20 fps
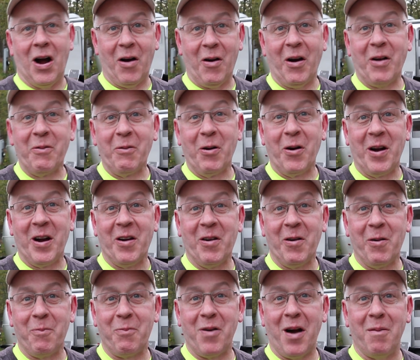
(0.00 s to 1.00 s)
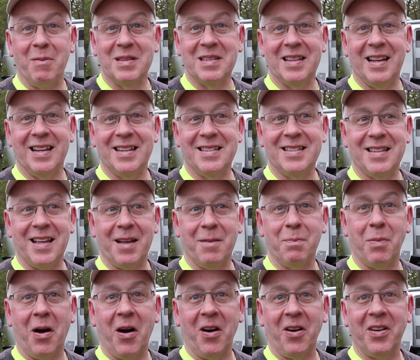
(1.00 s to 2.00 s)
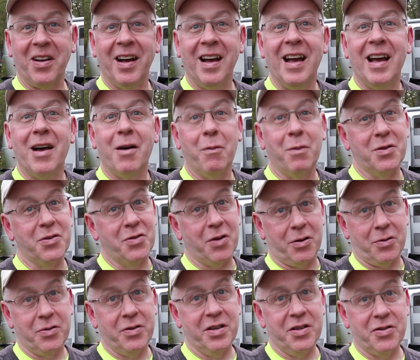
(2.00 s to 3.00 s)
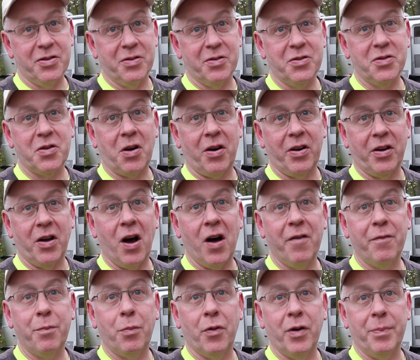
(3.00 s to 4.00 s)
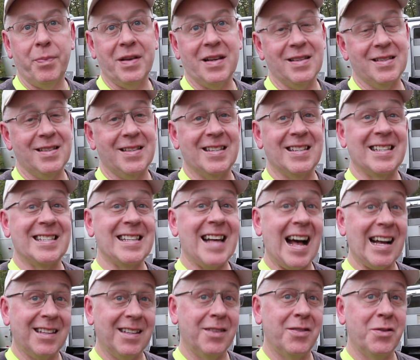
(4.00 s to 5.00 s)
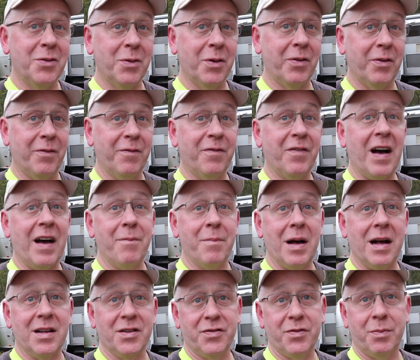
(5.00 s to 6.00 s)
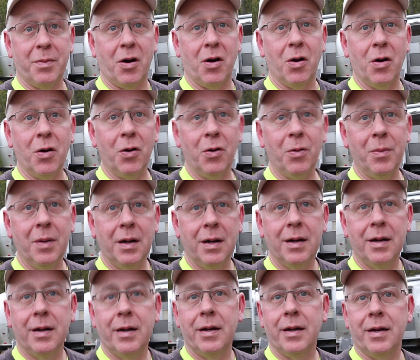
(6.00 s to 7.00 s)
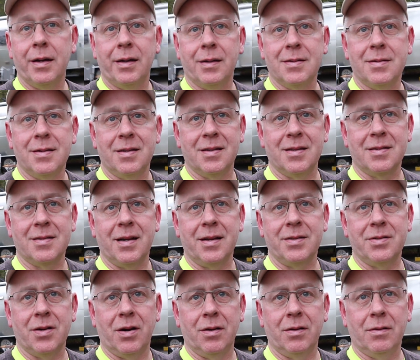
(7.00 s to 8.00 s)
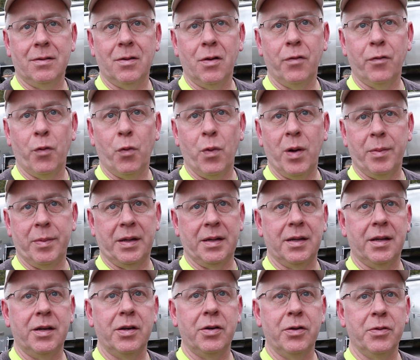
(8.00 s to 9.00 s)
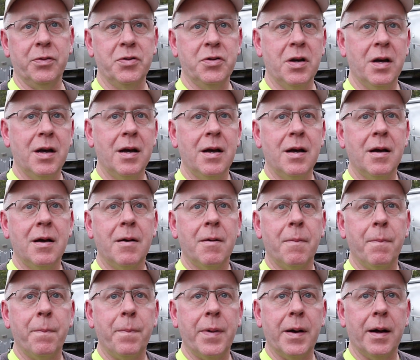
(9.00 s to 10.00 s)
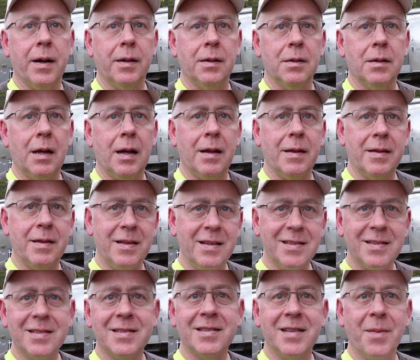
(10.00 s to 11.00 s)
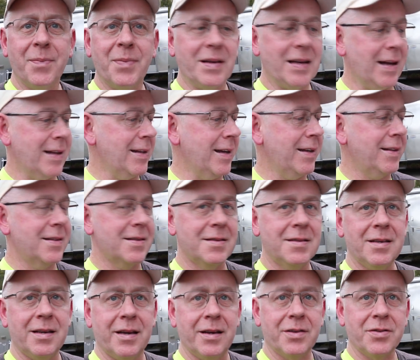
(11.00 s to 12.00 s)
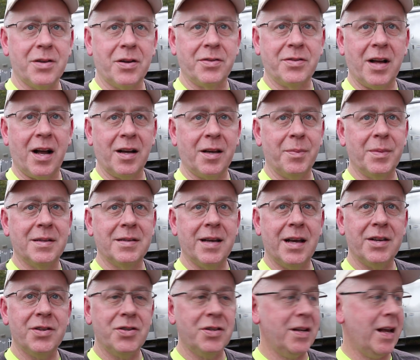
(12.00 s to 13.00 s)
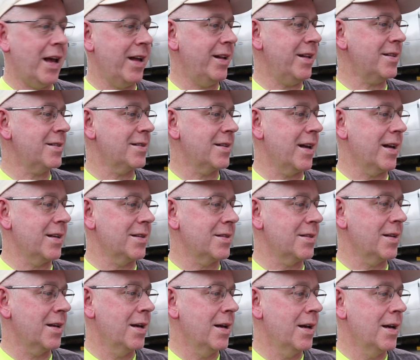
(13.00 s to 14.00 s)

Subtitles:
All right, we're here at Promised Land State Park, which is our traditional starting off point because it's exactly 205 miles from our home. You can see the sites aren't overwhelmingly huge, but this is something I like to see. Here's our documentation, and it says